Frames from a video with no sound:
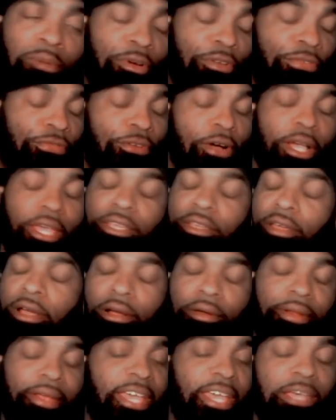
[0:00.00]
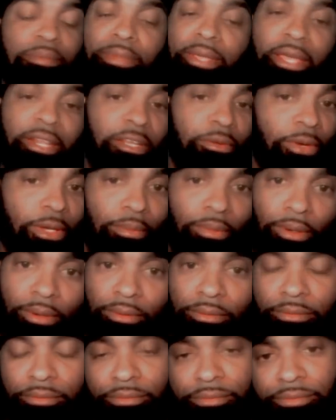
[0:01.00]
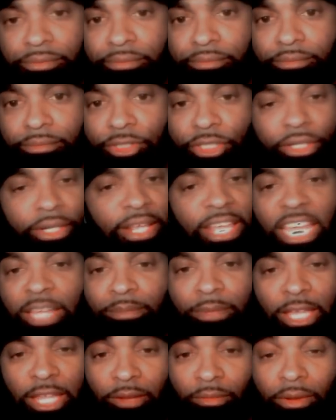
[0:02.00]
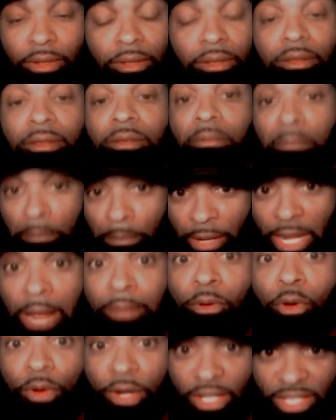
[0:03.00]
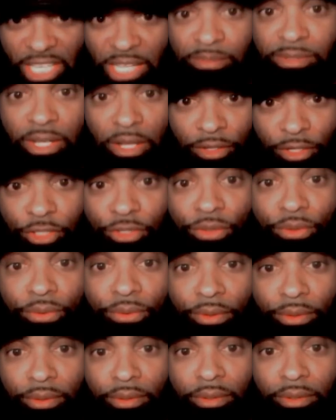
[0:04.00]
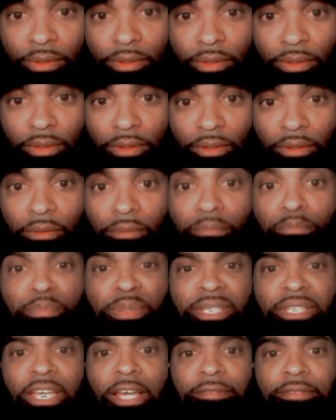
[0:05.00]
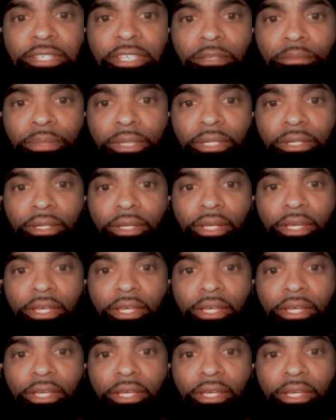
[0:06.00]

But fuck it, y'all gonna hate me anyway, bro. You're gonna hate me anyway. But I'm gonna keep telling the truth. B F T B.